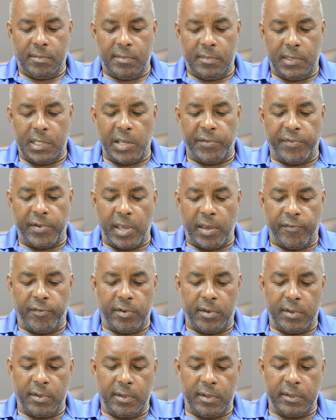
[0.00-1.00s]
never
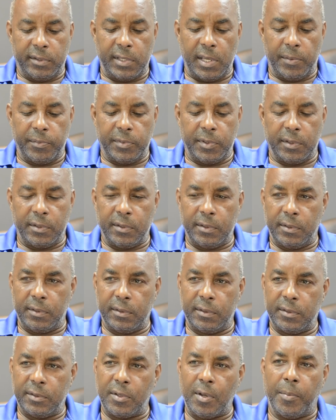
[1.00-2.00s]
ever attempted to
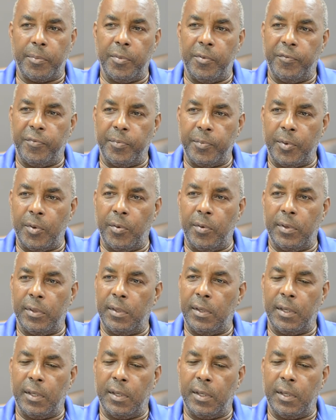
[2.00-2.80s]
stop them from doing.